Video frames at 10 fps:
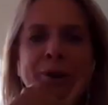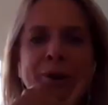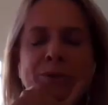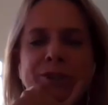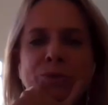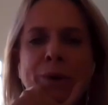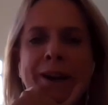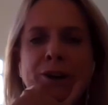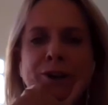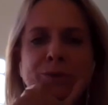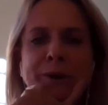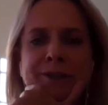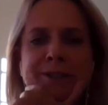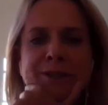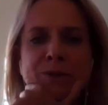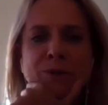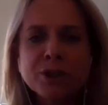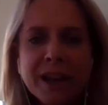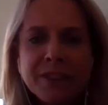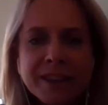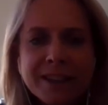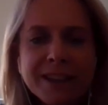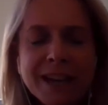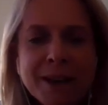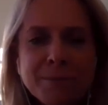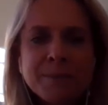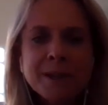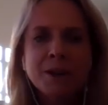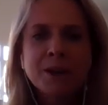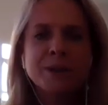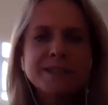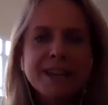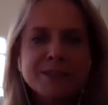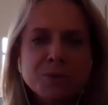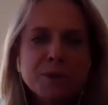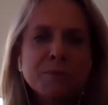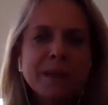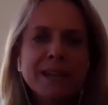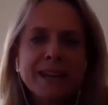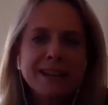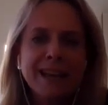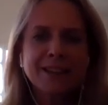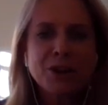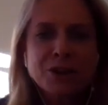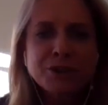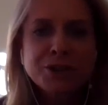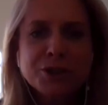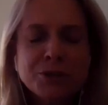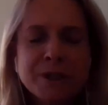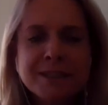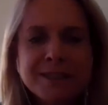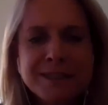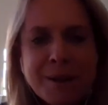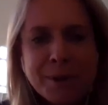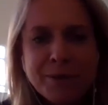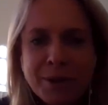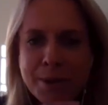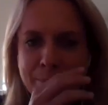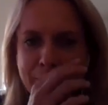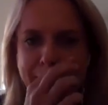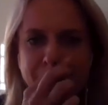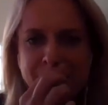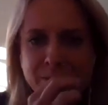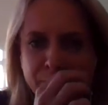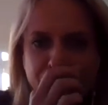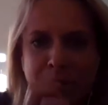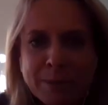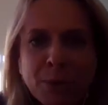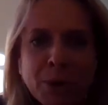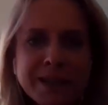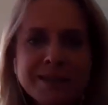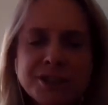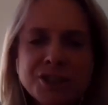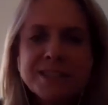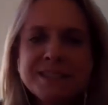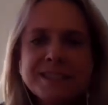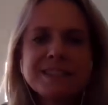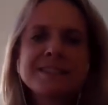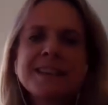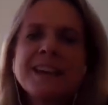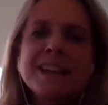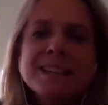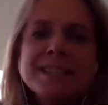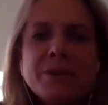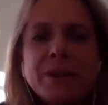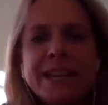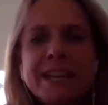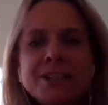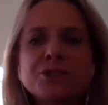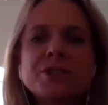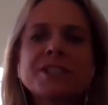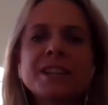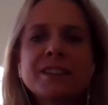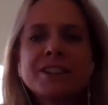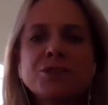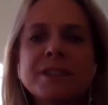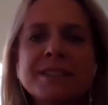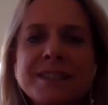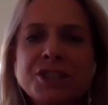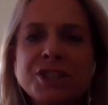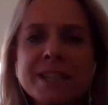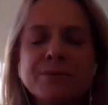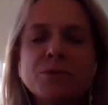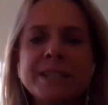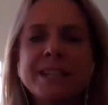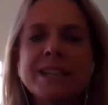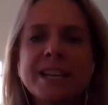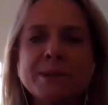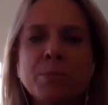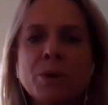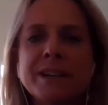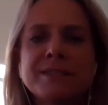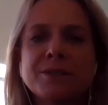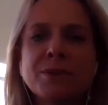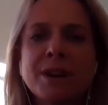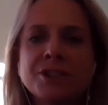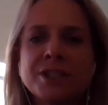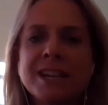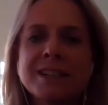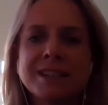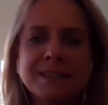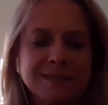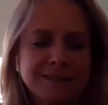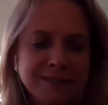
Bonnie, just one last one, because this also, I think, resonates with me and I'd like the answer to it. It's coming from a parent of 3 boys, and she says, is there any literature that you can suggest for teenage boys around gender?